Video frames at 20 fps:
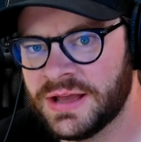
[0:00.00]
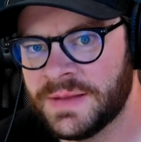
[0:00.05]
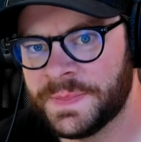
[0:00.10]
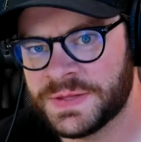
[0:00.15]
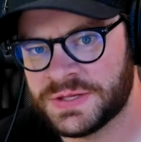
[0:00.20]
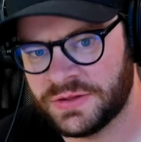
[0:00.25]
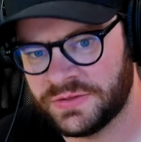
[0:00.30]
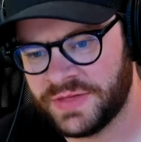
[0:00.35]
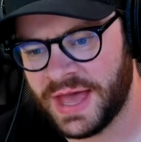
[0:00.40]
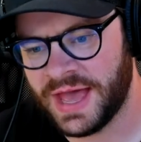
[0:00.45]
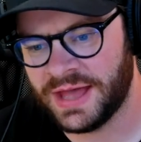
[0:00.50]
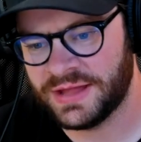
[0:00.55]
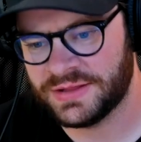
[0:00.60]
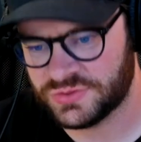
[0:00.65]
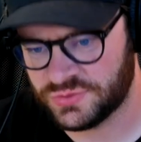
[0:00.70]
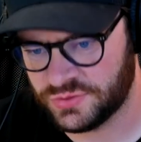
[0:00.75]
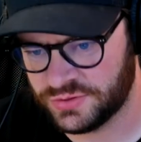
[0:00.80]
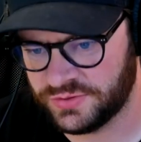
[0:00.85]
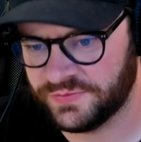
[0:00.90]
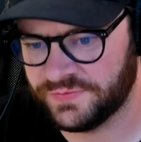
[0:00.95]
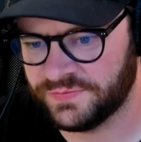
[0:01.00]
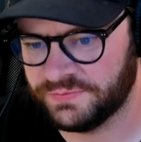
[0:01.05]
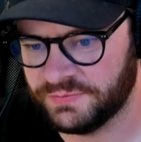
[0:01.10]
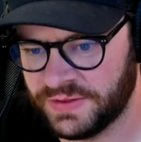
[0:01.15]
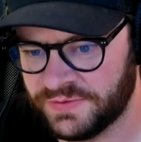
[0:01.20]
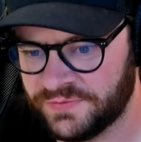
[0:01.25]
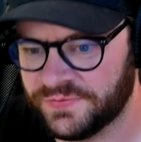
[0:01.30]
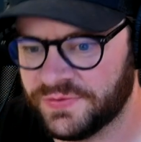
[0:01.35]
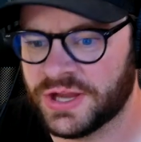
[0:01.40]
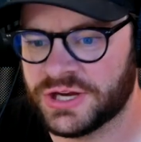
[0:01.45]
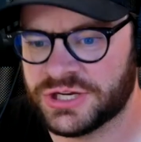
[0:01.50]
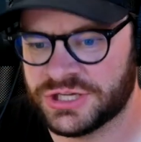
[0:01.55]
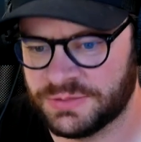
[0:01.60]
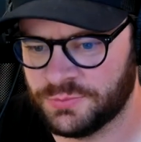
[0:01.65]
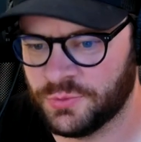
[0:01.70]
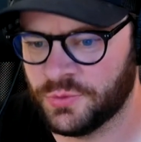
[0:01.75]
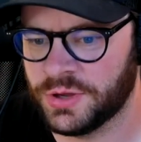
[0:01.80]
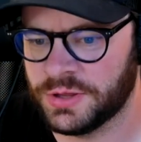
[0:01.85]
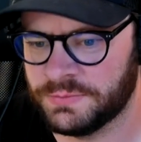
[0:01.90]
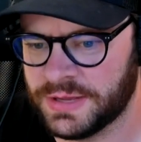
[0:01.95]
So that sort of inflection
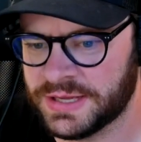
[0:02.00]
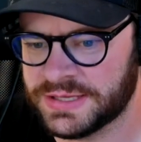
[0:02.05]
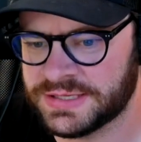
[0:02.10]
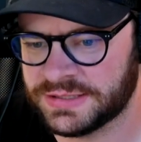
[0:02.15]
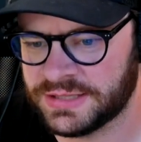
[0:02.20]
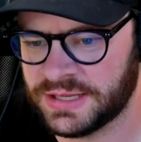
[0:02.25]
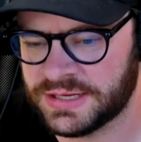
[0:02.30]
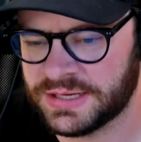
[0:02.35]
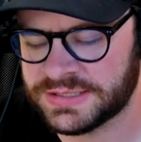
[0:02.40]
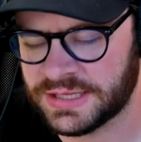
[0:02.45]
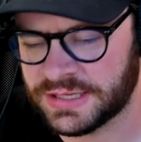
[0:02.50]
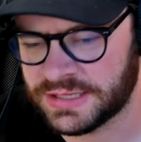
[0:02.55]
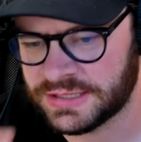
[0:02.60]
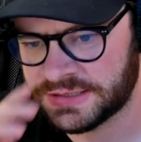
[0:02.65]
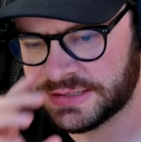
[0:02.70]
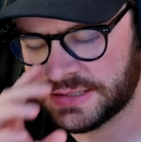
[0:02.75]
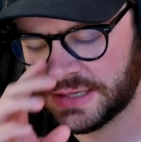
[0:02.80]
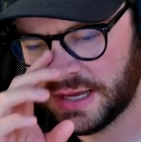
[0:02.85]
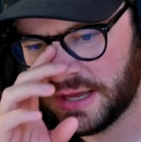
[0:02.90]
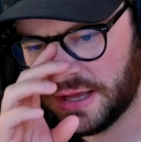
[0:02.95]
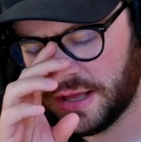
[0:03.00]
point makes a ton of sense.